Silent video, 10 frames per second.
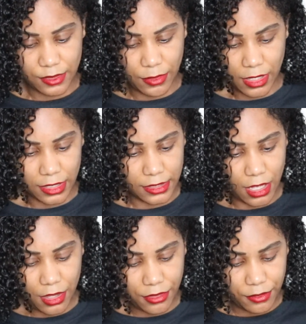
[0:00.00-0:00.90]
well as
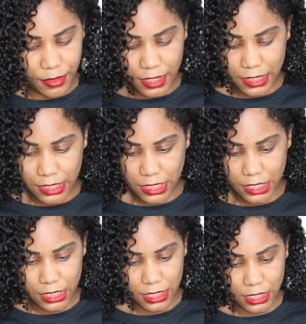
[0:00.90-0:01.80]
other
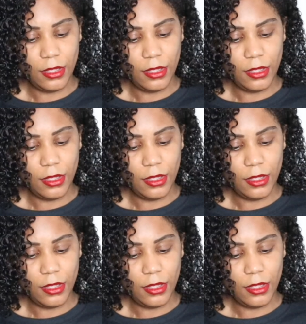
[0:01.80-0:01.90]
ones.